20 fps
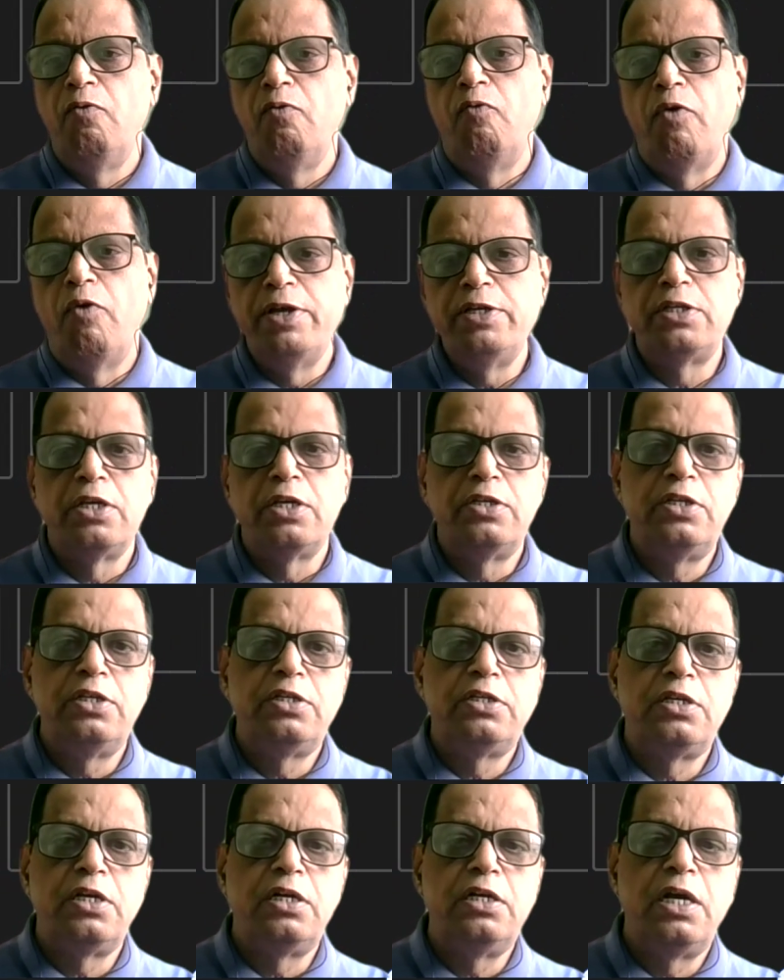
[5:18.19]
Voice
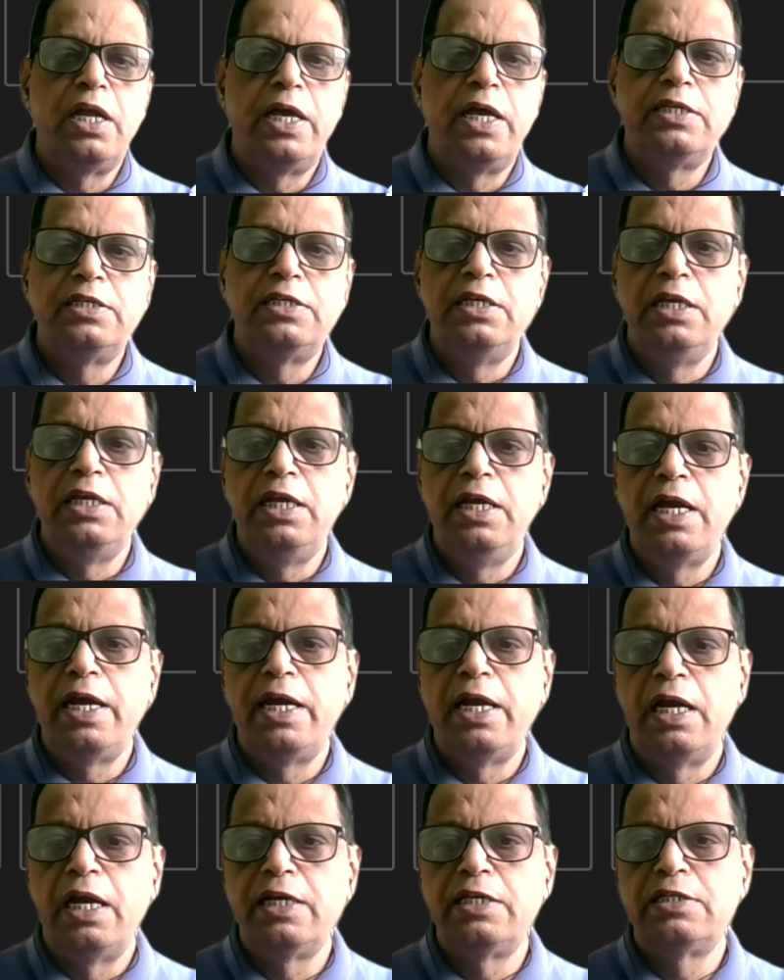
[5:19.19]
assistant like Siri
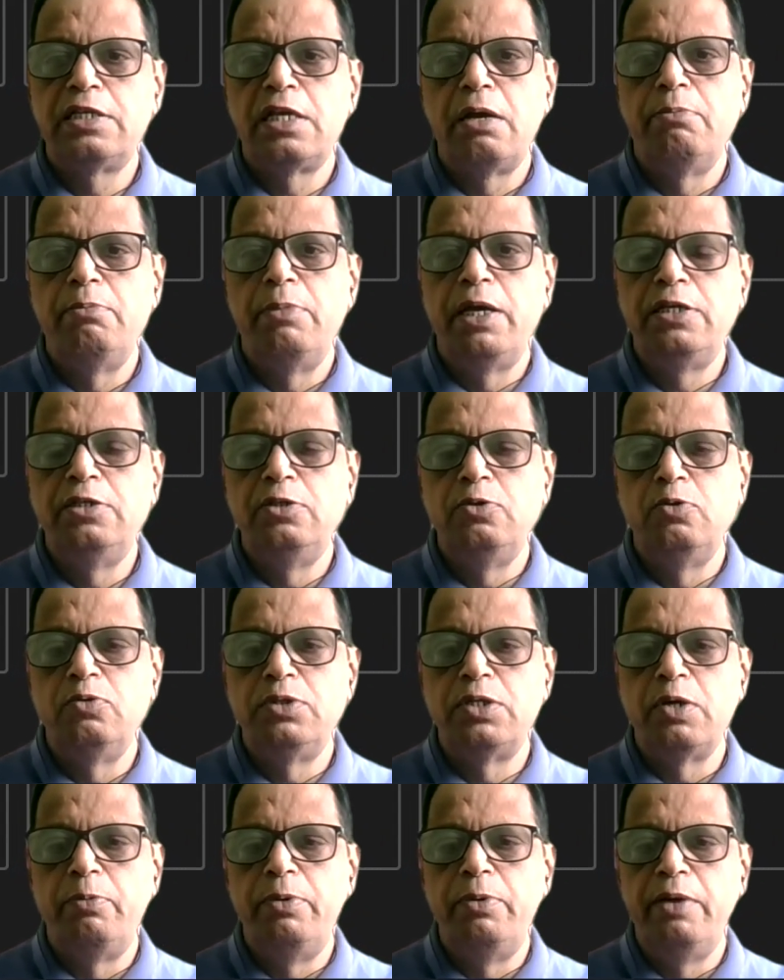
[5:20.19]
and Alexa makes
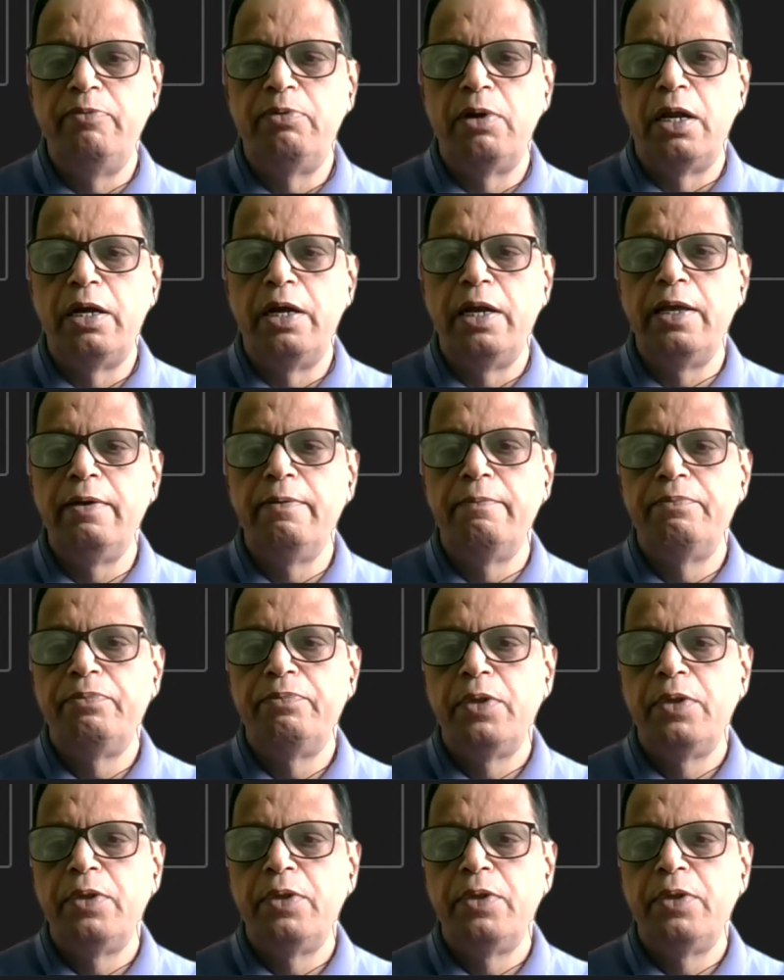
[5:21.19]
use of deep learning.